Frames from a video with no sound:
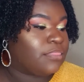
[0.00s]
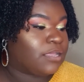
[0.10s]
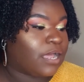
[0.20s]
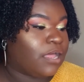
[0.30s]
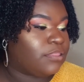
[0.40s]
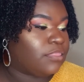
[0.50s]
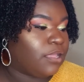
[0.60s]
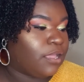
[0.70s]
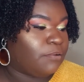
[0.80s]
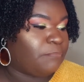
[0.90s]

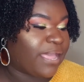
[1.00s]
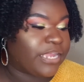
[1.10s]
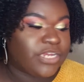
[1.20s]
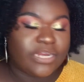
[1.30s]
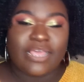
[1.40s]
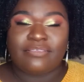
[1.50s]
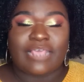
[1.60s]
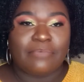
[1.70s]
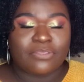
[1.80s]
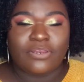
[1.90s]
The packaging is
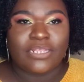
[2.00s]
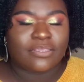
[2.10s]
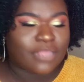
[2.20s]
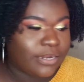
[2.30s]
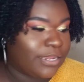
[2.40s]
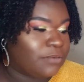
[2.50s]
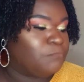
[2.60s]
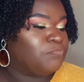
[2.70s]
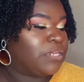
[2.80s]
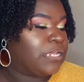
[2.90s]
absolutely stunning.
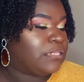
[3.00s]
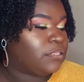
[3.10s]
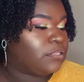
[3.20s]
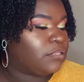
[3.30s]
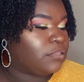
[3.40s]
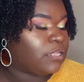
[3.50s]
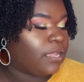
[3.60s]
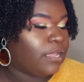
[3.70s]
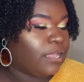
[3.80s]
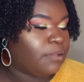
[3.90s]

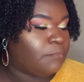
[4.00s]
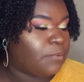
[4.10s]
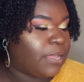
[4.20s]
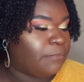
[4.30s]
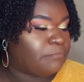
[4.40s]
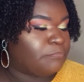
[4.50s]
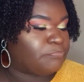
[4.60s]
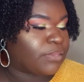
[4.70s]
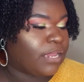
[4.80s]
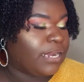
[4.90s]
The
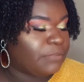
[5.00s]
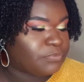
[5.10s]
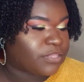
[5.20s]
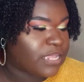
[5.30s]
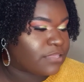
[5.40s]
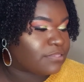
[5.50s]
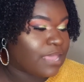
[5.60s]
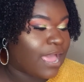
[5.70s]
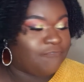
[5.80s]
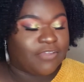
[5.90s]
lipsticks,
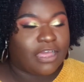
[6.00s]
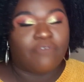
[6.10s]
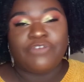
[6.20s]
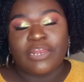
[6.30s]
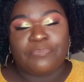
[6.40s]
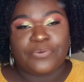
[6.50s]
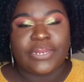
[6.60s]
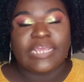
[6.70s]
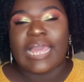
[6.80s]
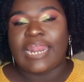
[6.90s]
I think, are really
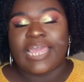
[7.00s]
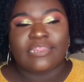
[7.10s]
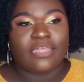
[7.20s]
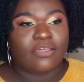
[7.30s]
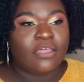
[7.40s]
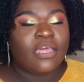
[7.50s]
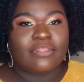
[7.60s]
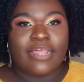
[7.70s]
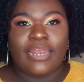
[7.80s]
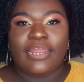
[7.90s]
pretty. I like the
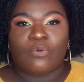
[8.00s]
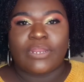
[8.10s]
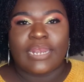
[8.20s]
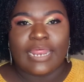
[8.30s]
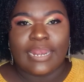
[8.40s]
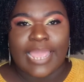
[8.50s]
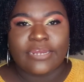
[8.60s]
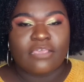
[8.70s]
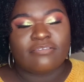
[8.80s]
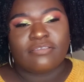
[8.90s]
liquid
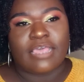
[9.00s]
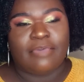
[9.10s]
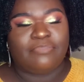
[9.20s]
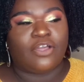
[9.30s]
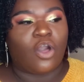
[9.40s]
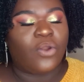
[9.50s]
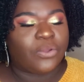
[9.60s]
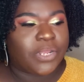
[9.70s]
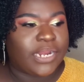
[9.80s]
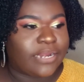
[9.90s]
liners. The gold
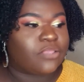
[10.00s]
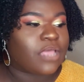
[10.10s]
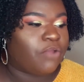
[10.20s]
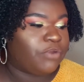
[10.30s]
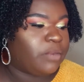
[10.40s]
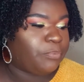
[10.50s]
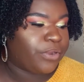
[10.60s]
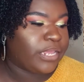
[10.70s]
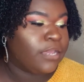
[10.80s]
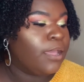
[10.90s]
liquid liners are really
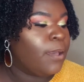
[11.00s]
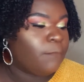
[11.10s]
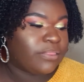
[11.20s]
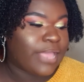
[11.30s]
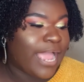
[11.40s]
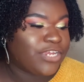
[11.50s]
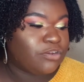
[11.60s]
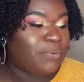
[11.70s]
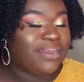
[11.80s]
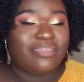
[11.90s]
pretty, but the
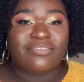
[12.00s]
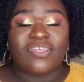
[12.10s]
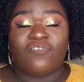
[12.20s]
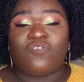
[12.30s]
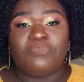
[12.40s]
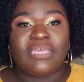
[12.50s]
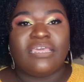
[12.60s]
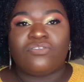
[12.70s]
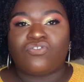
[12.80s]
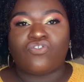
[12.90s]
eyeshadow palette itself for me
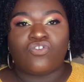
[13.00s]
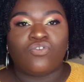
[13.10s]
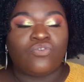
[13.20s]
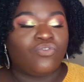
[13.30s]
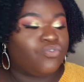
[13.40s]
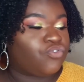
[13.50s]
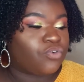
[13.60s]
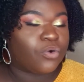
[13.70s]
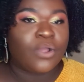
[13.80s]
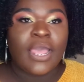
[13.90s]
is too
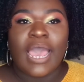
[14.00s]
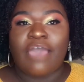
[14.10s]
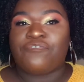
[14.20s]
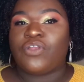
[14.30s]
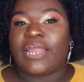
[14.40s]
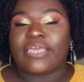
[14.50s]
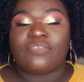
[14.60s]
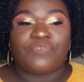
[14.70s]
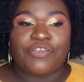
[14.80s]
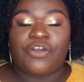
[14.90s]
neutral. I feel like
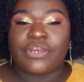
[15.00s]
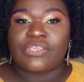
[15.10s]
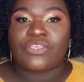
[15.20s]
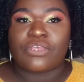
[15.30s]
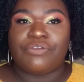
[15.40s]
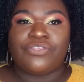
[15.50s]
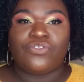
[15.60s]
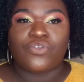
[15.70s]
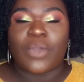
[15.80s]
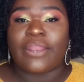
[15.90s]
it's very unnecessary to
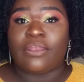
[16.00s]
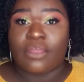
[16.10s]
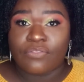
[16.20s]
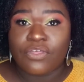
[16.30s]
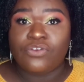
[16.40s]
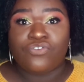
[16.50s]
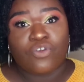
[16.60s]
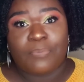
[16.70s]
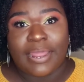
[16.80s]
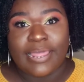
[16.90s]
do another
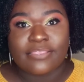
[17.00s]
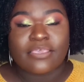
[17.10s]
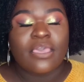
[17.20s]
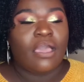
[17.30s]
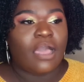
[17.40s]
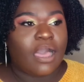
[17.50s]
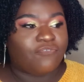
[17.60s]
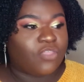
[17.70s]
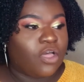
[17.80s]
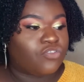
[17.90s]
neutral palette
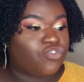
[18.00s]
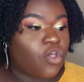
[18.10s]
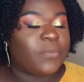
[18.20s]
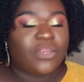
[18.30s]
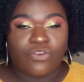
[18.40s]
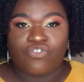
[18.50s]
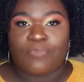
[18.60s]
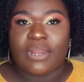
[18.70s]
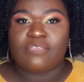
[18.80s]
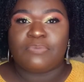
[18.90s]
after so many neutral
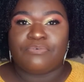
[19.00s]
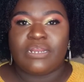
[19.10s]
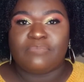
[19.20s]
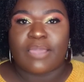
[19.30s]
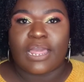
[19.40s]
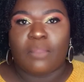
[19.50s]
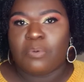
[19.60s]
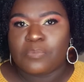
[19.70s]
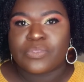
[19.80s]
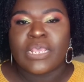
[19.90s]
palettes being released by
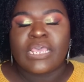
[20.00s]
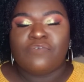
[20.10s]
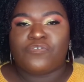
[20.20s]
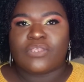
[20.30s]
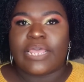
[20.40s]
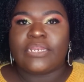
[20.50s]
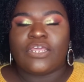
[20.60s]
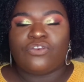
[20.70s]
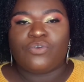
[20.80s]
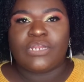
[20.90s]
Colourpop. It feels like
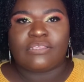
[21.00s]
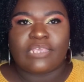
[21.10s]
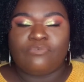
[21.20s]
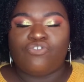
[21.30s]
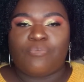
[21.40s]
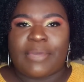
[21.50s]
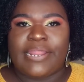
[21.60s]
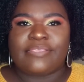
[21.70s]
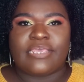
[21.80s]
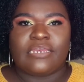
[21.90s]
they're doing the same neutral
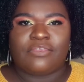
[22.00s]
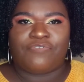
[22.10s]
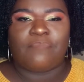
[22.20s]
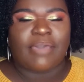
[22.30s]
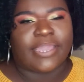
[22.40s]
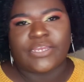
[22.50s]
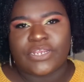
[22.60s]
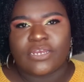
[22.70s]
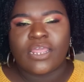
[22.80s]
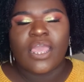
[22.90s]
palettes in different
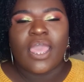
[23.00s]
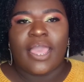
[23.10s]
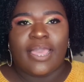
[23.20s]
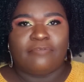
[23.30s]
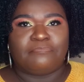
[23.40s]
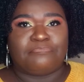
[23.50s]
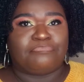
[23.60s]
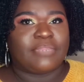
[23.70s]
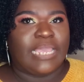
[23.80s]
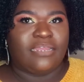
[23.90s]
packaging,
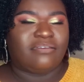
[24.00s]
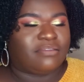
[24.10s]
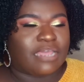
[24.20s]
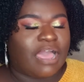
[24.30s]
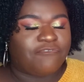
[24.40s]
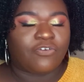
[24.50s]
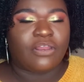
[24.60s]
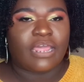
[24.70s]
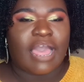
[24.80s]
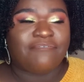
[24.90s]
and I
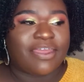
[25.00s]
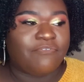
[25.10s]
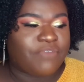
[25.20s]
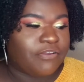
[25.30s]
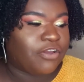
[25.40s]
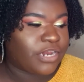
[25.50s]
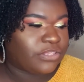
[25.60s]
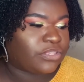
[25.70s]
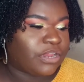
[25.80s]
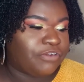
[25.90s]
find it very
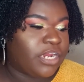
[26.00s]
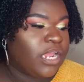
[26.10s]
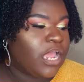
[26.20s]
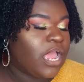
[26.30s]
unnecessary.